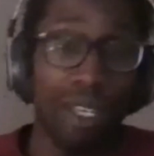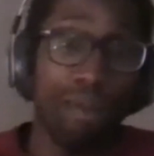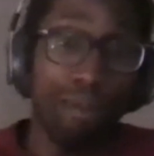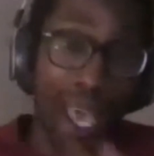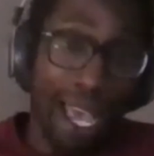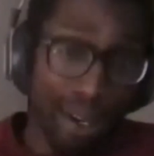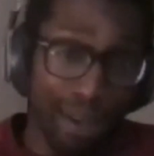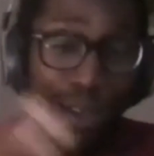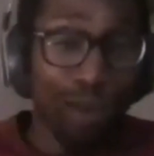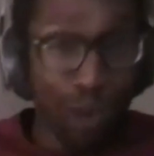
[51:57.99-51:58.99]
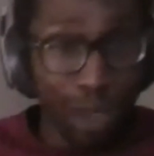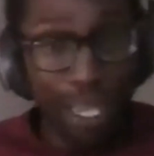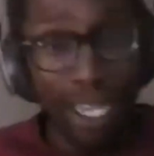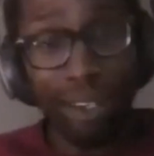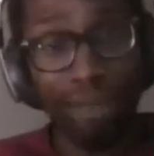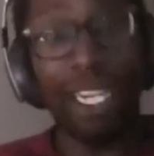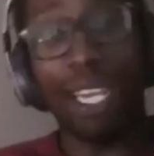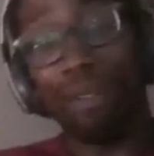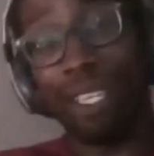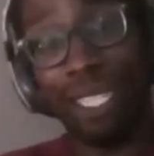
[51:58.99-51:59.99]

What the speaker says: men, women, this